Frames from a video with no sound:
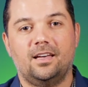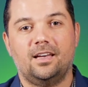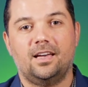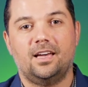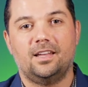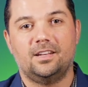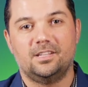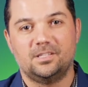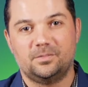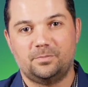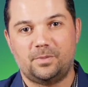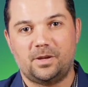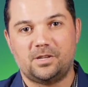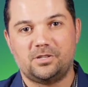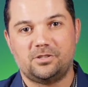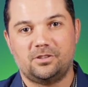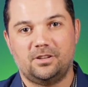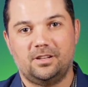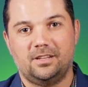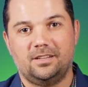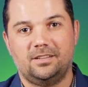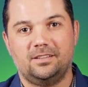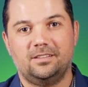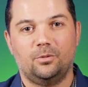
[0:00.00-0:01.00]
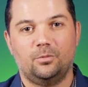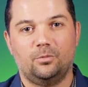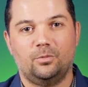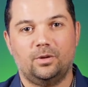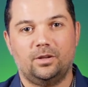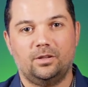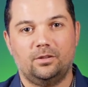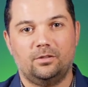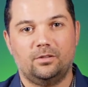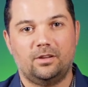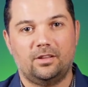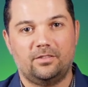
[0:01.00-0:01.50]
And especially
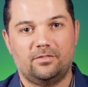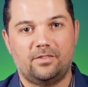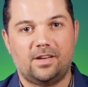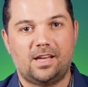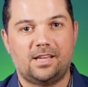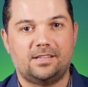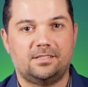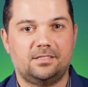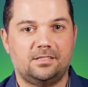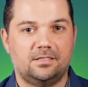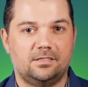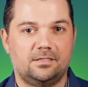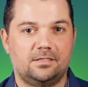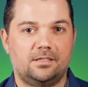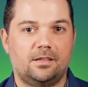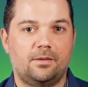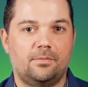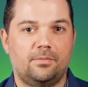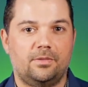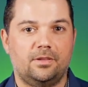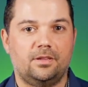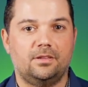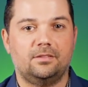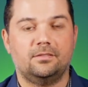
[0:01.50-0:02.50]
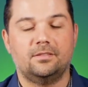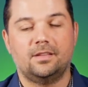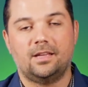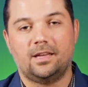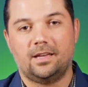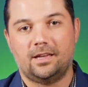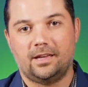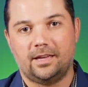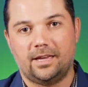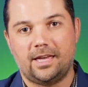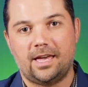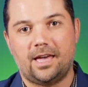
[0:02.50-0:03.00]
when you invest in something
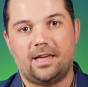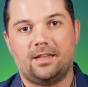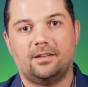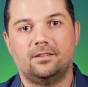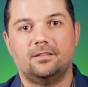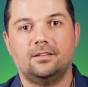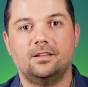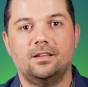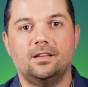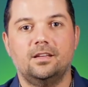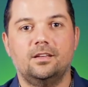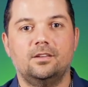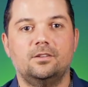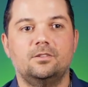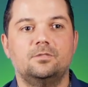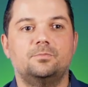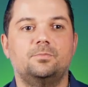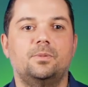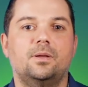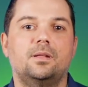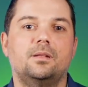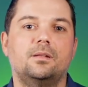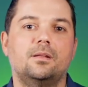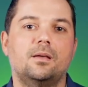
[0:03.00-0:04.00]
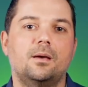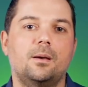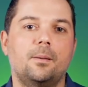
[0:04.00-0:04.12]
Again, you spend